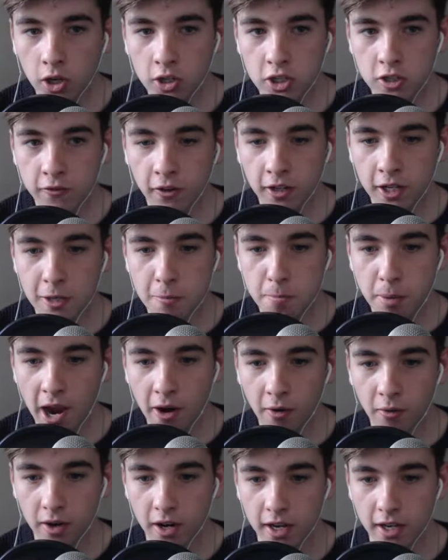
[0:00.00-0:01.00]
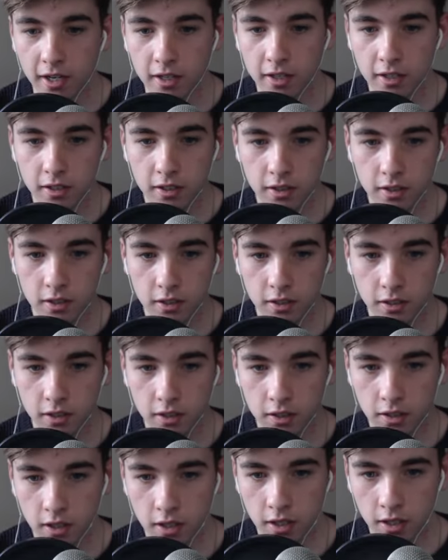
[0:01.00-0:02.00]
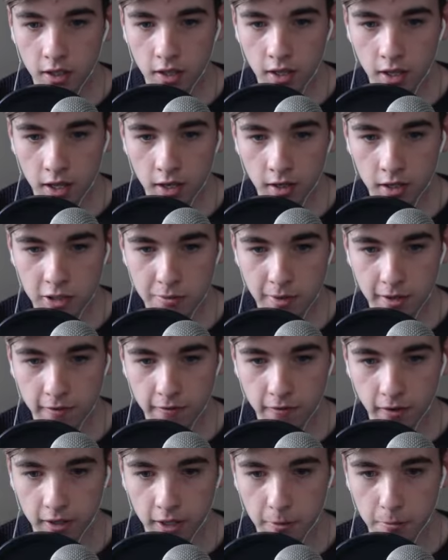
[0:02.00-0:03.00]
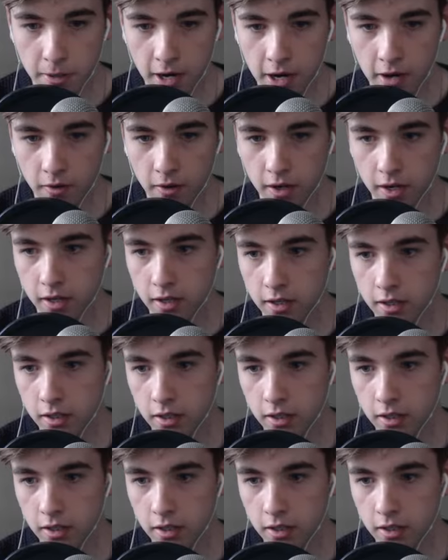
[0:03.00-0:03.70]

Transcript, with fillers: I just fucking parry? I think I just made a fucking parry.